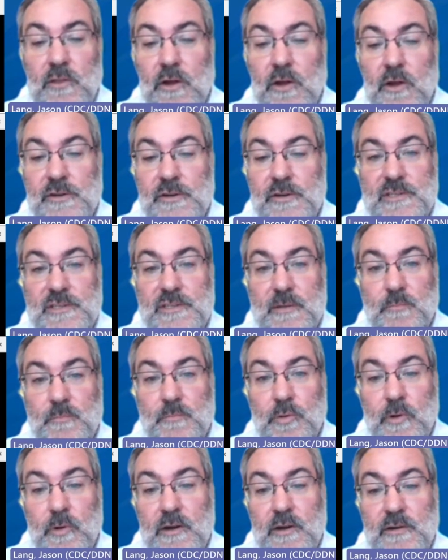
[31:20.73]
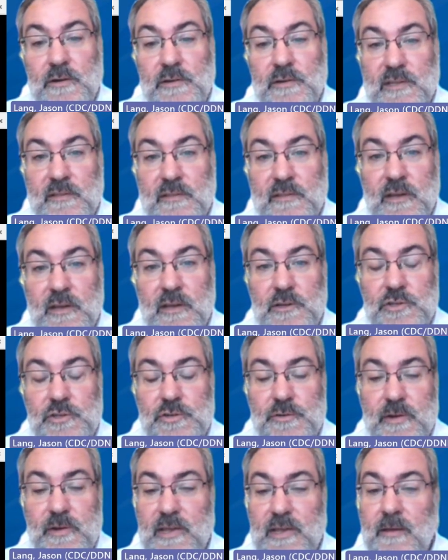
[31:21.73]
largest employers in the
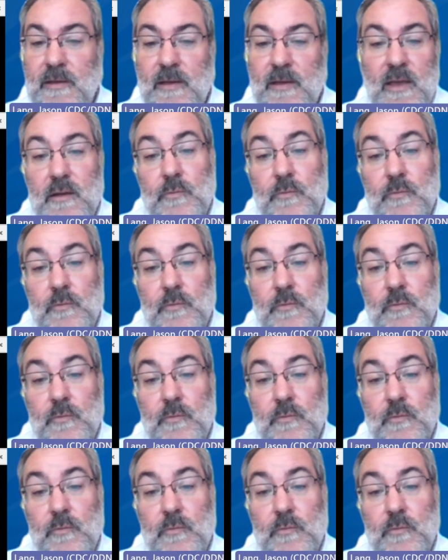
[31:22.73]
country